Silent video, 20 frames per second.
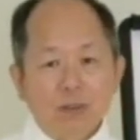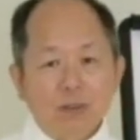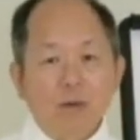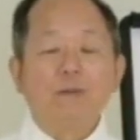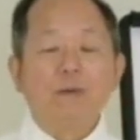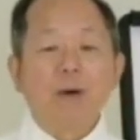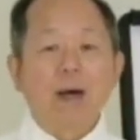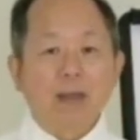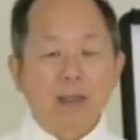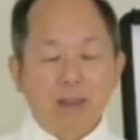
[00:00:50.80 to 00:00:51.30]

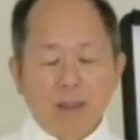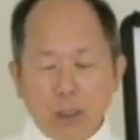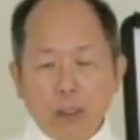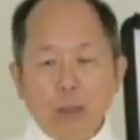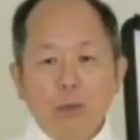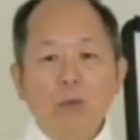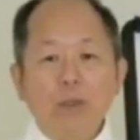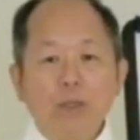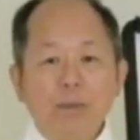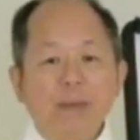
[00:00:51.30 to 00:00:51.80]
So far,
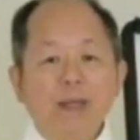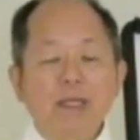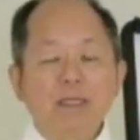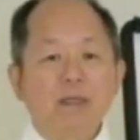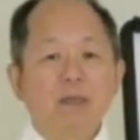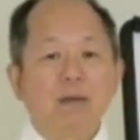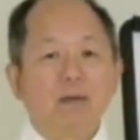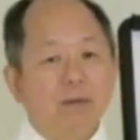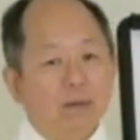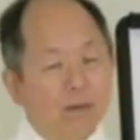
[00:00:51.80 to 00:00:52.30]
we
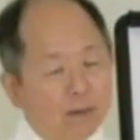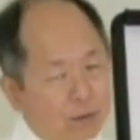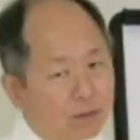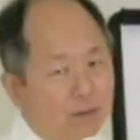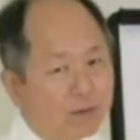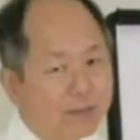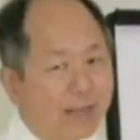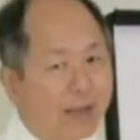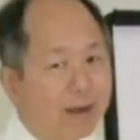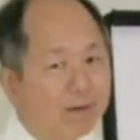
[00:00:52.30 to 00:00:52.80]
base it on the
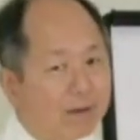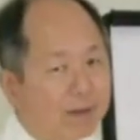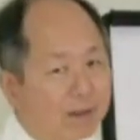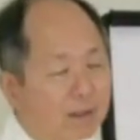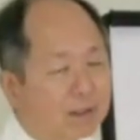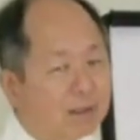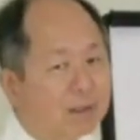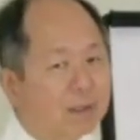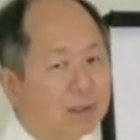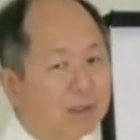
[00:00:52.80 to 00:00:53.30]
2,000
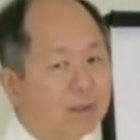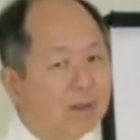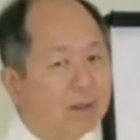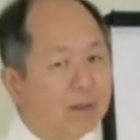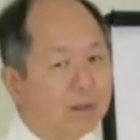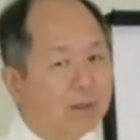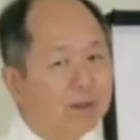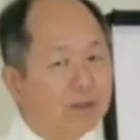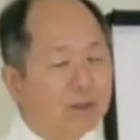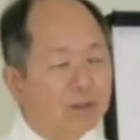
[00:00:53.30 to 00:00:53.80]
years ago
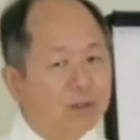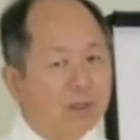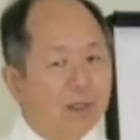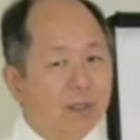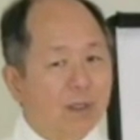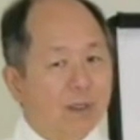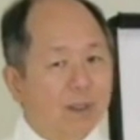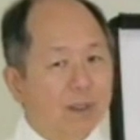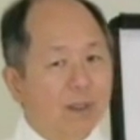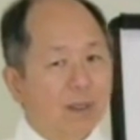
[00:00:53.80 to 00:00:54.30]
knowledge.
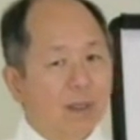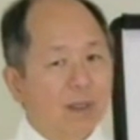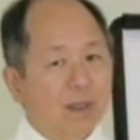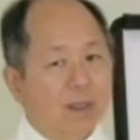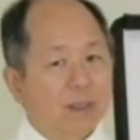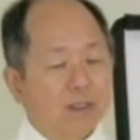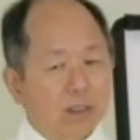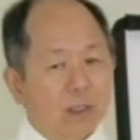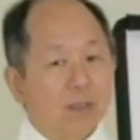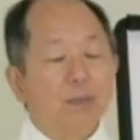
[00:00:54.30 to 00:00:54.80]

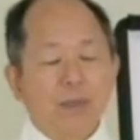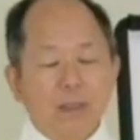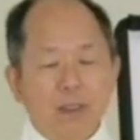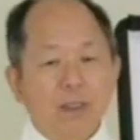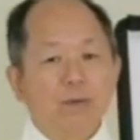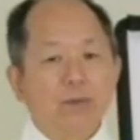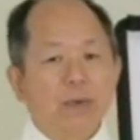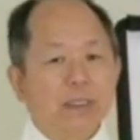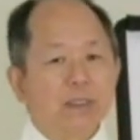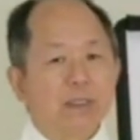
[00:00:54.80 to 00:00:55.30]
So
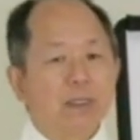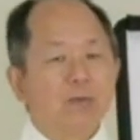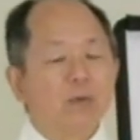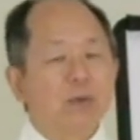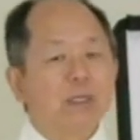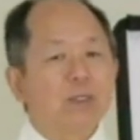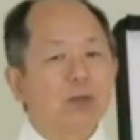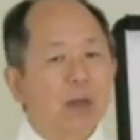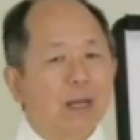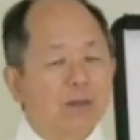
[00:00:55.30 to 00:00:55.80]
because reason
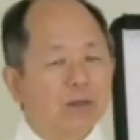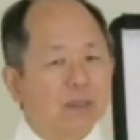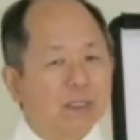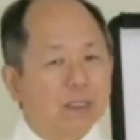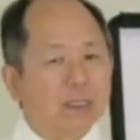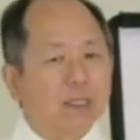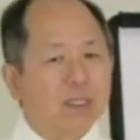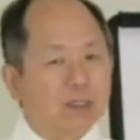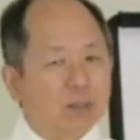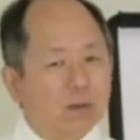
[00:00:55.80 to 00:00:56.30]
we try to
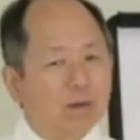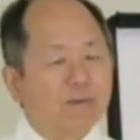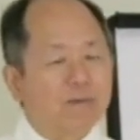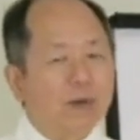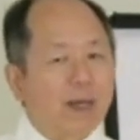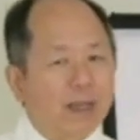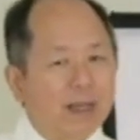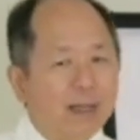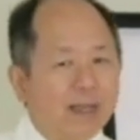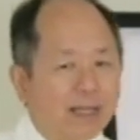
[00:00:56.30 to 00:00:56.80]
see so
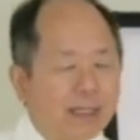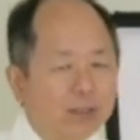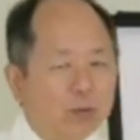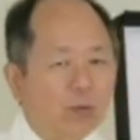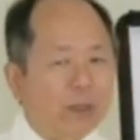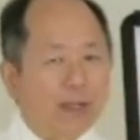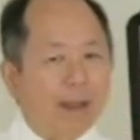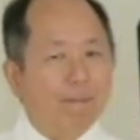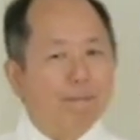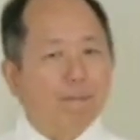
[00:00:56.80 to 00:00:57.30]
far, at least
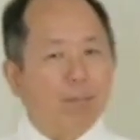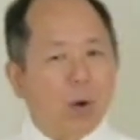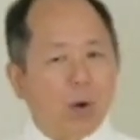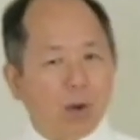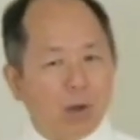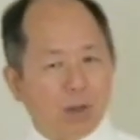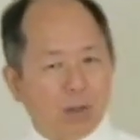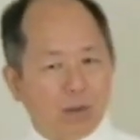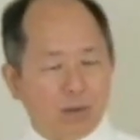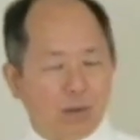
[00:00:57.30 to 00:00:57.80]
we can
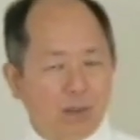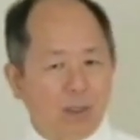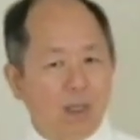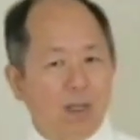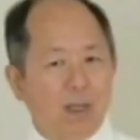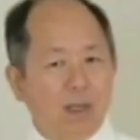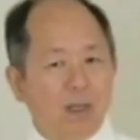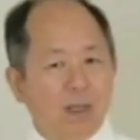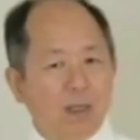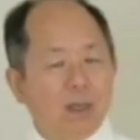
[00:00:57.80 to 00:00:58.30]
borrow
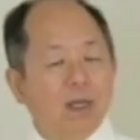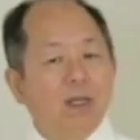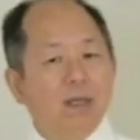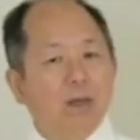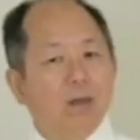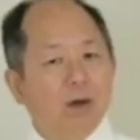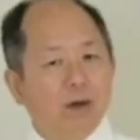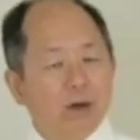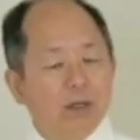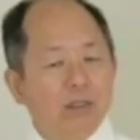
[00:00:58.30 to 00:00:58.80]
the
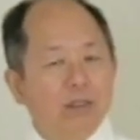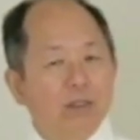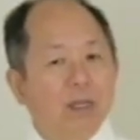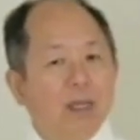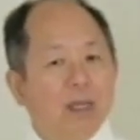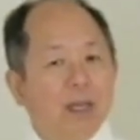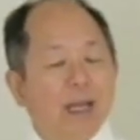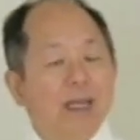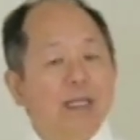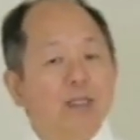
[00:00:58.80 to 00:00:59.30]
knowledge
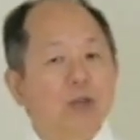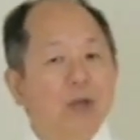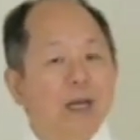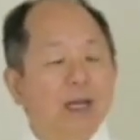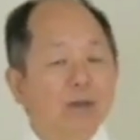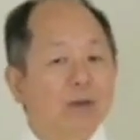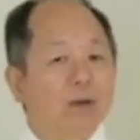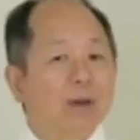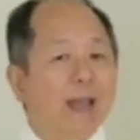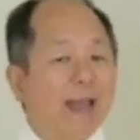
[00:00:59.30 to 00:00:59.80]
and
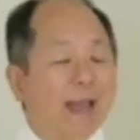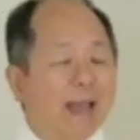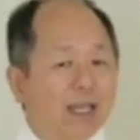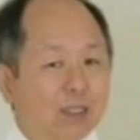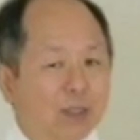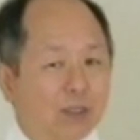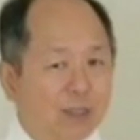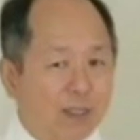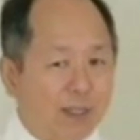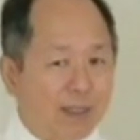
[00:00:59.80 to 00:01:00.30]
try to
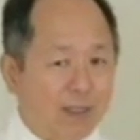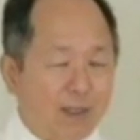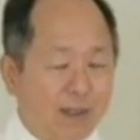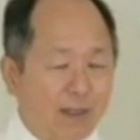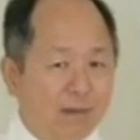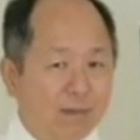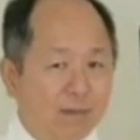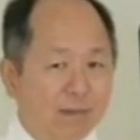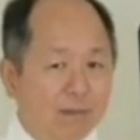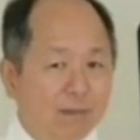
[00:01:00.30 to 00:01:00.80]
agitate
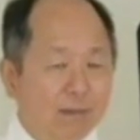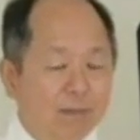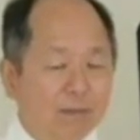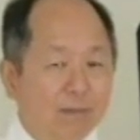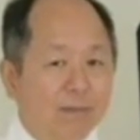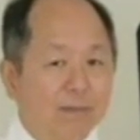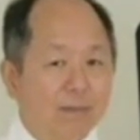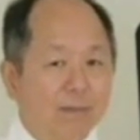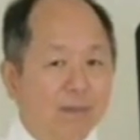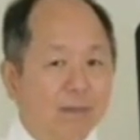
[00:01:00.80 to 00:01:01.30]

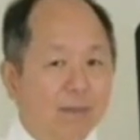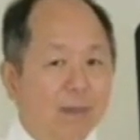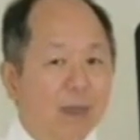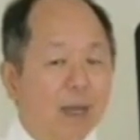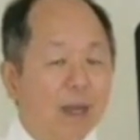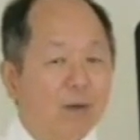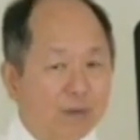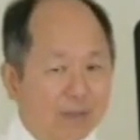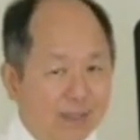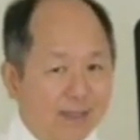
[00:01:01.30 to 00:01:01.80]

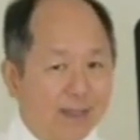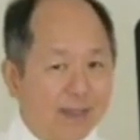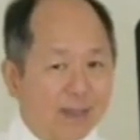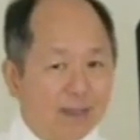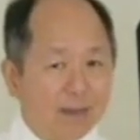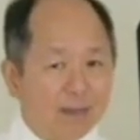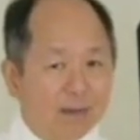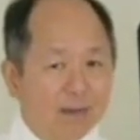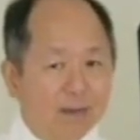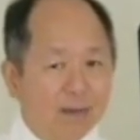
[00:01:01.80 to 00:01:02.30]
our
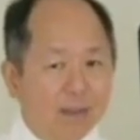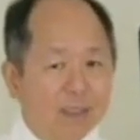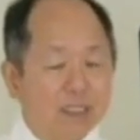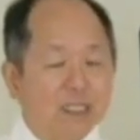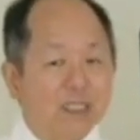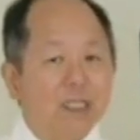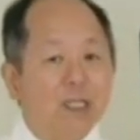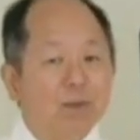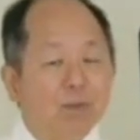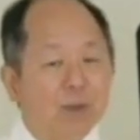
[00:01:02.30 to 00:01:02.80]
thinking,
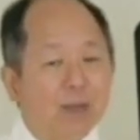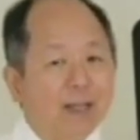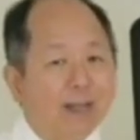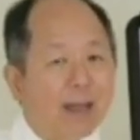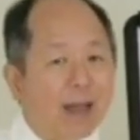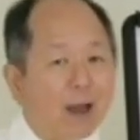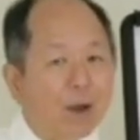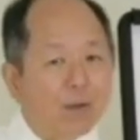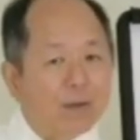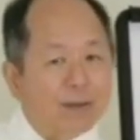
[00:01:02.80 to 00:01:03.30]
stimulate
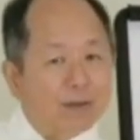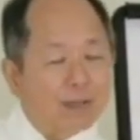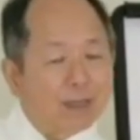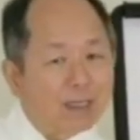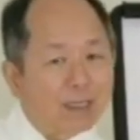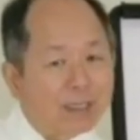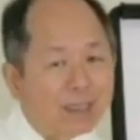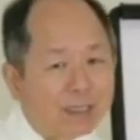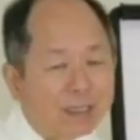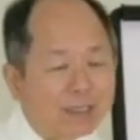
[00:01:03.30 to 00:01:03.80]
our
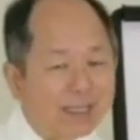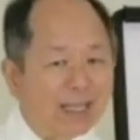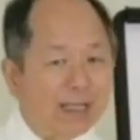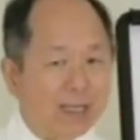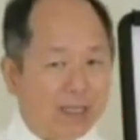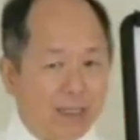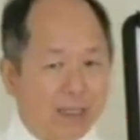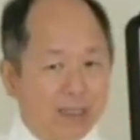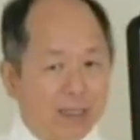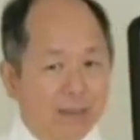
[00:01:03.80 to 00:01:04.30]

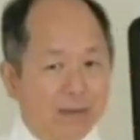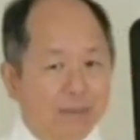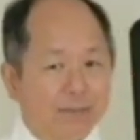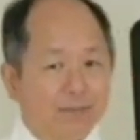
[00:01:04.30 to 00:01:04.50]
thinking.